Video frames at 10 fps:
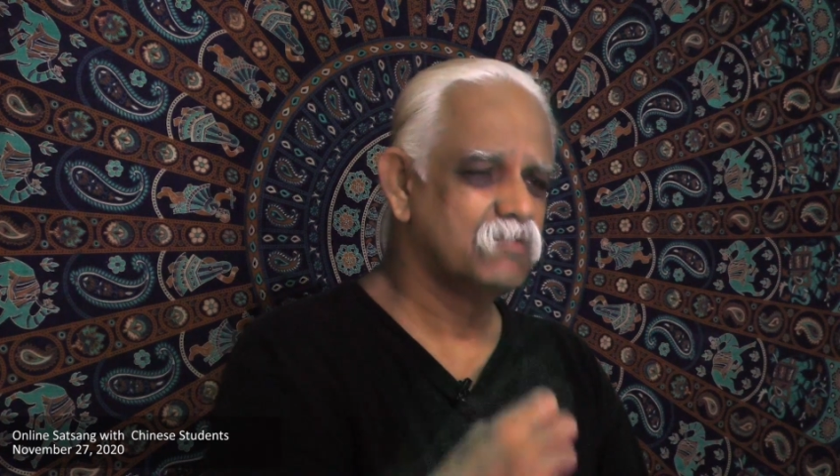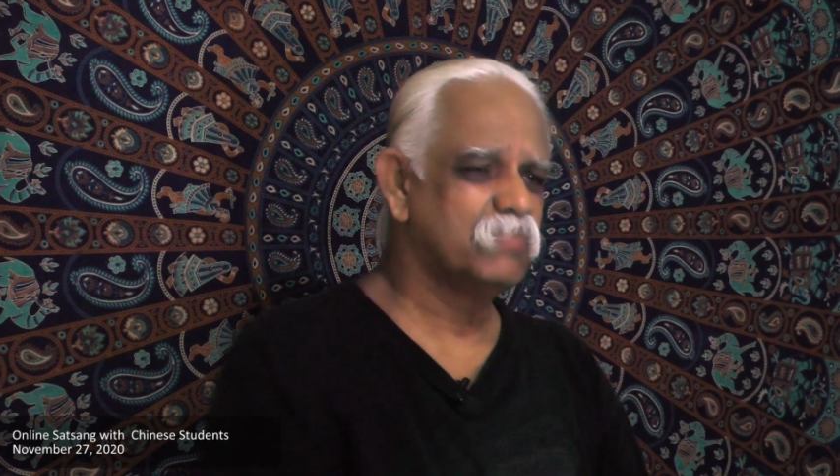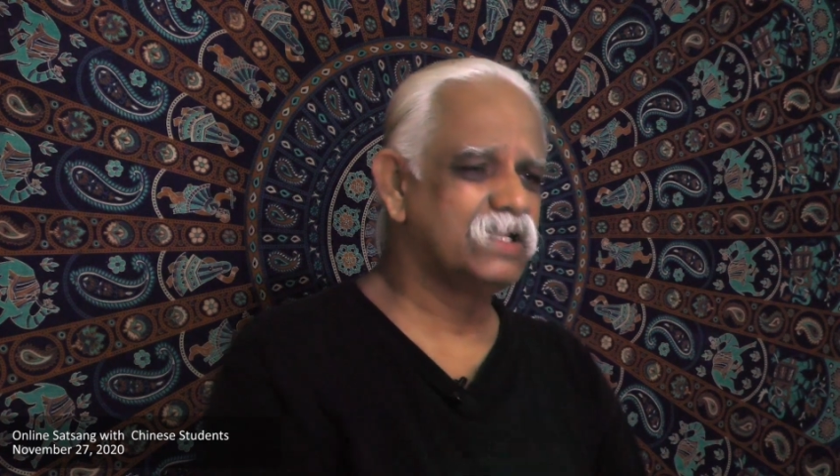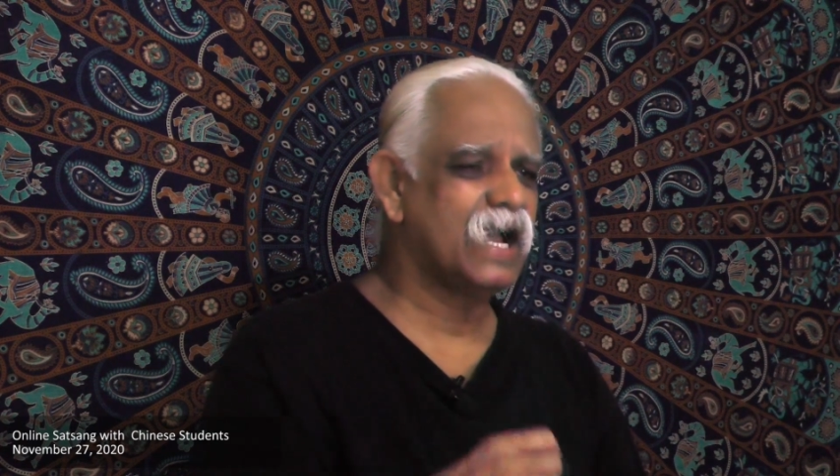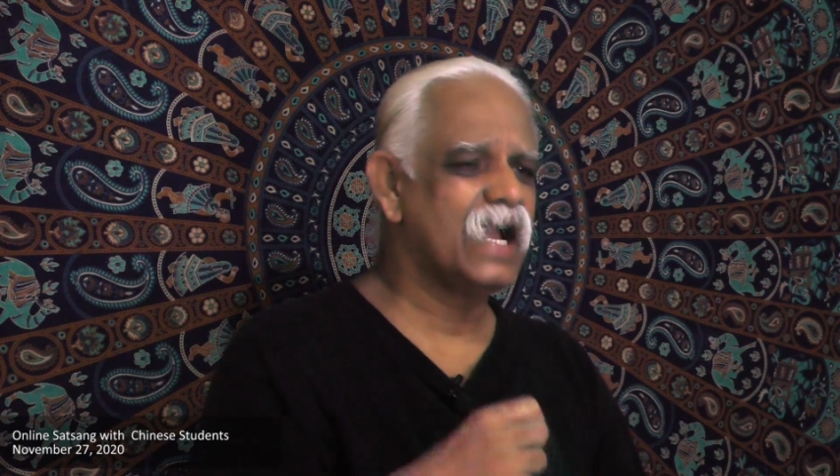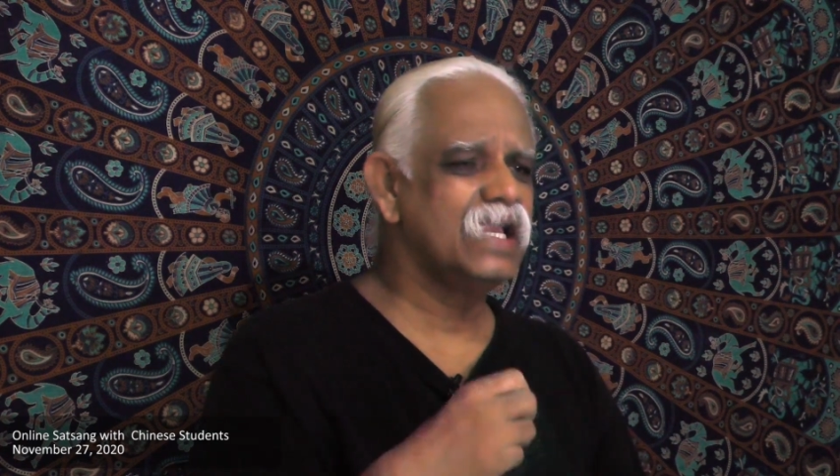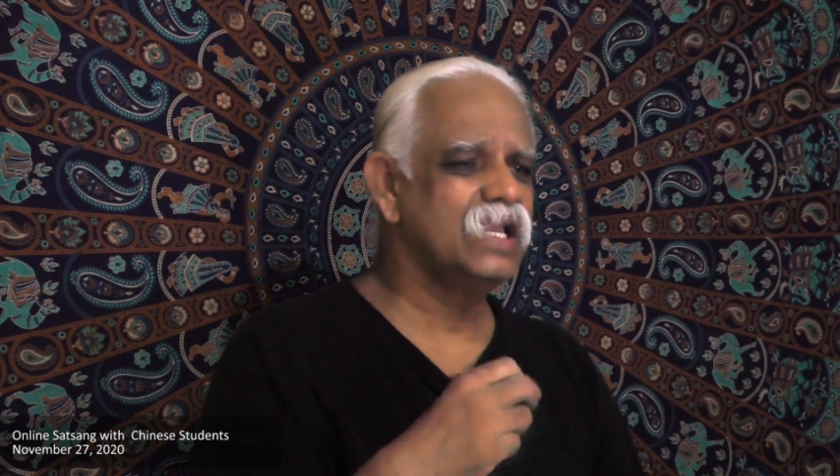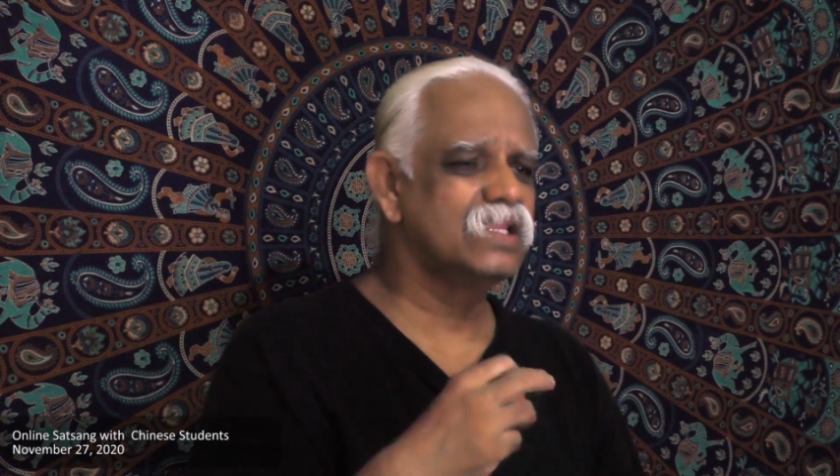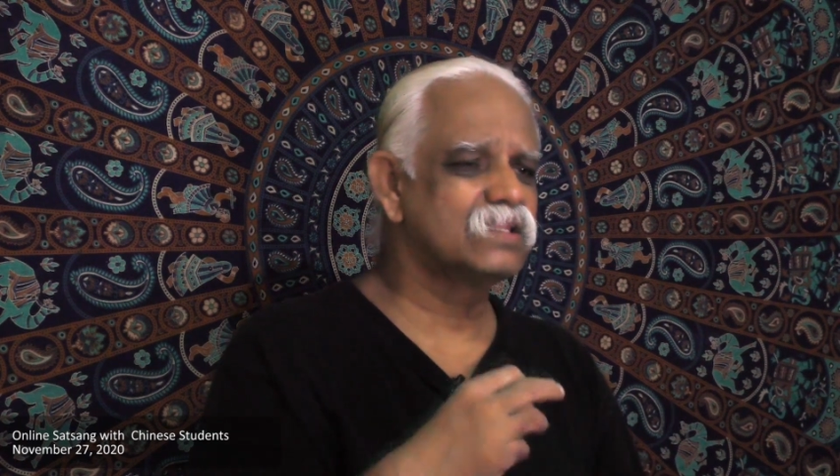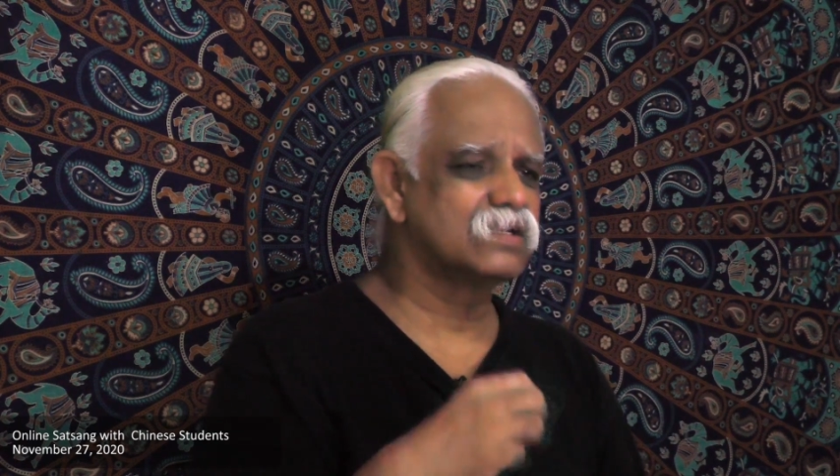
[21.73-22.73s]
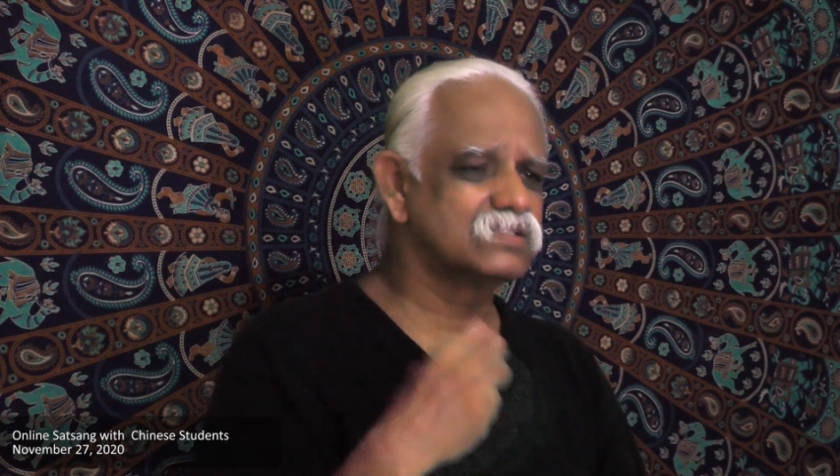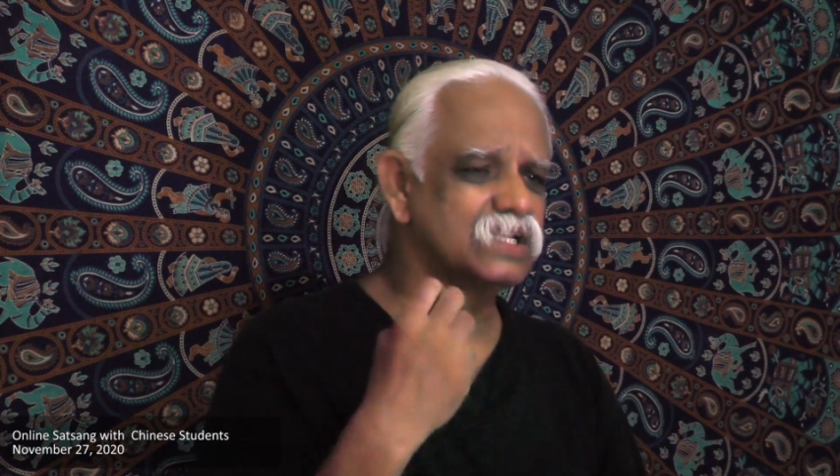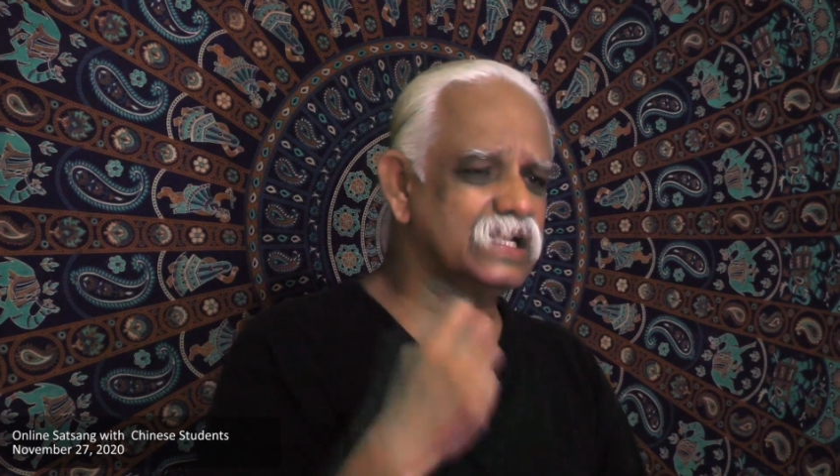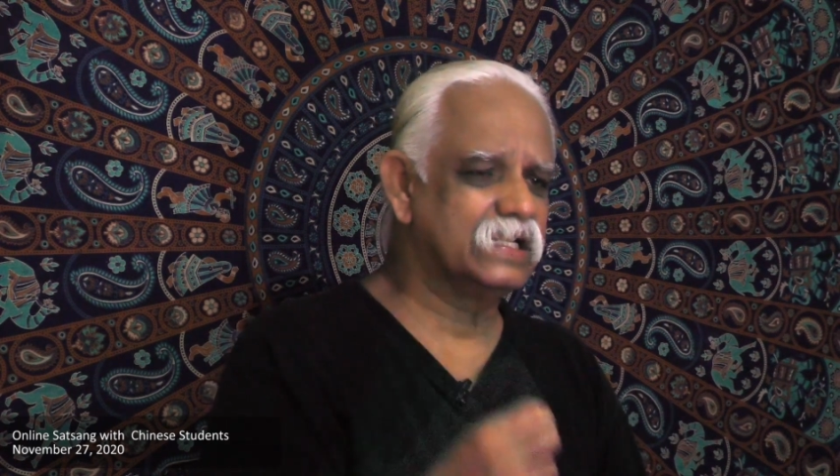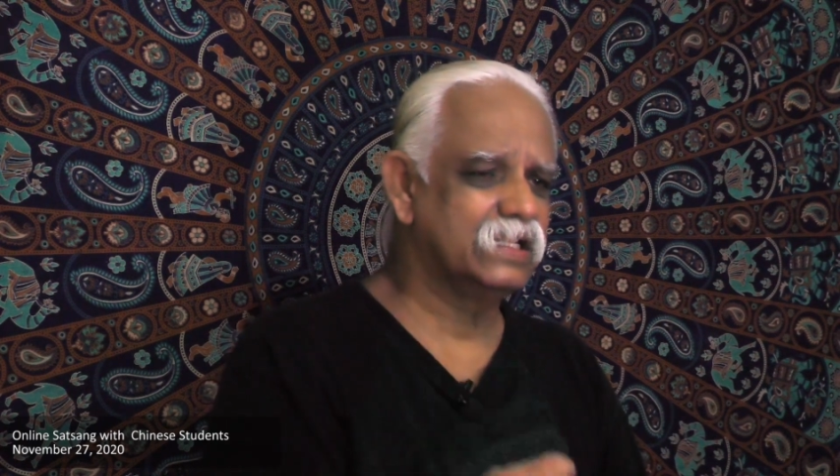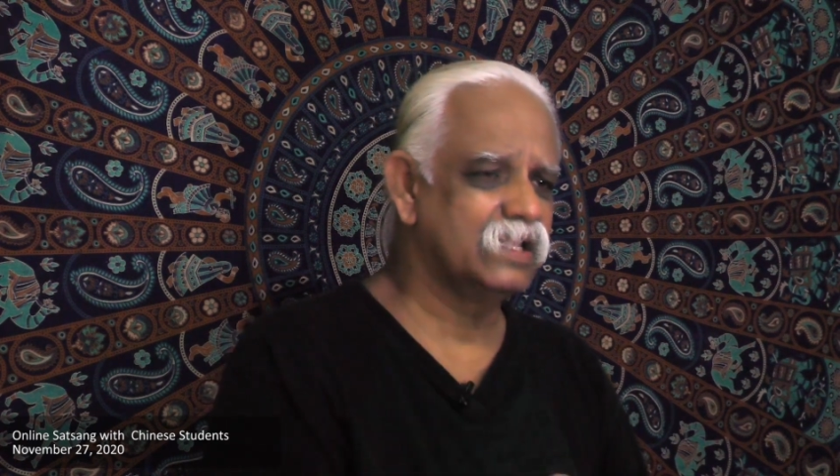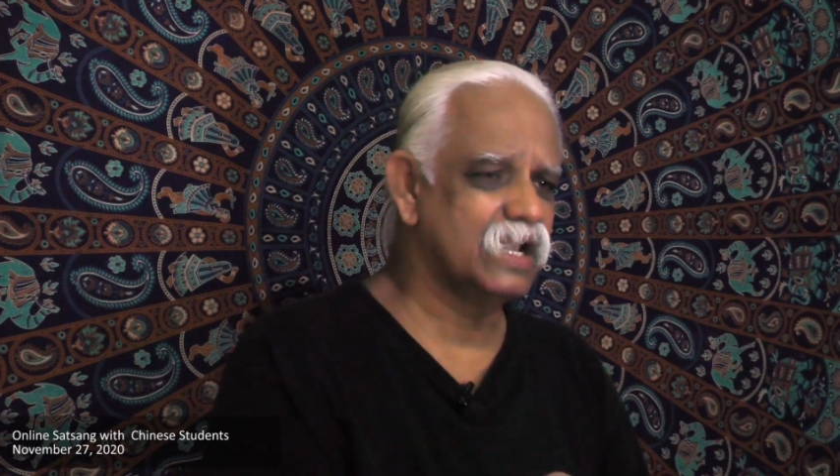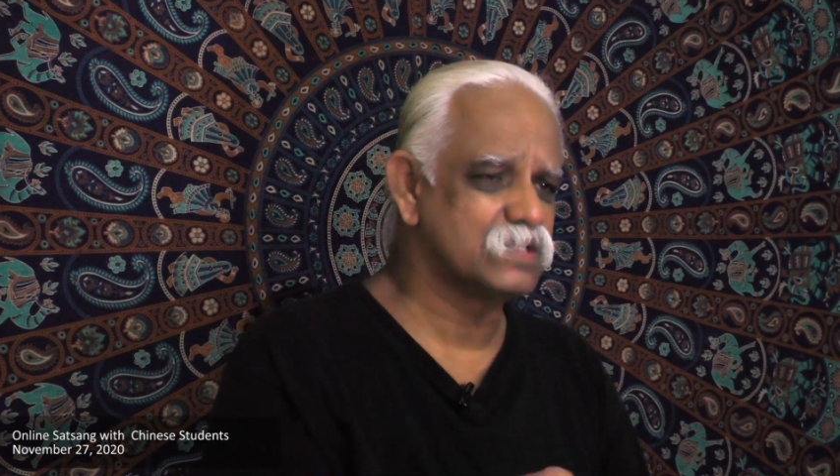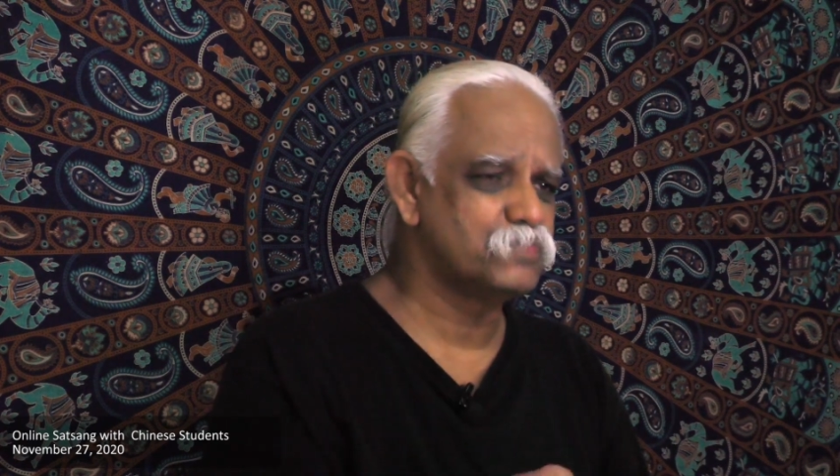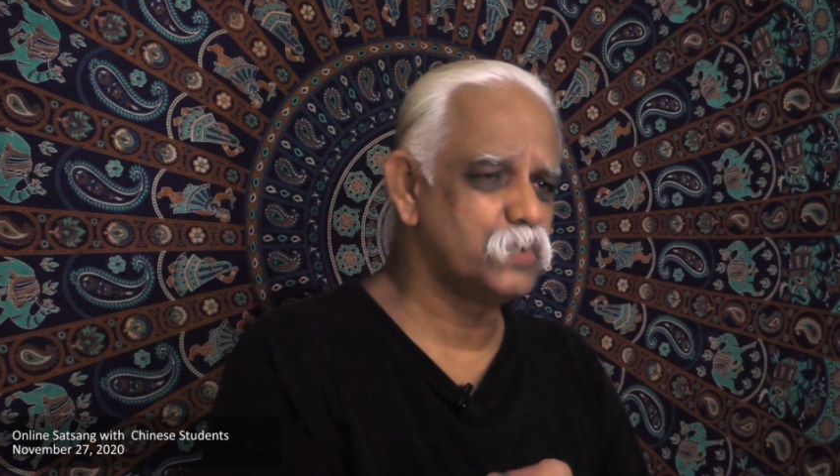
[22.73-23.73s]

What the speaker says: but I translate it as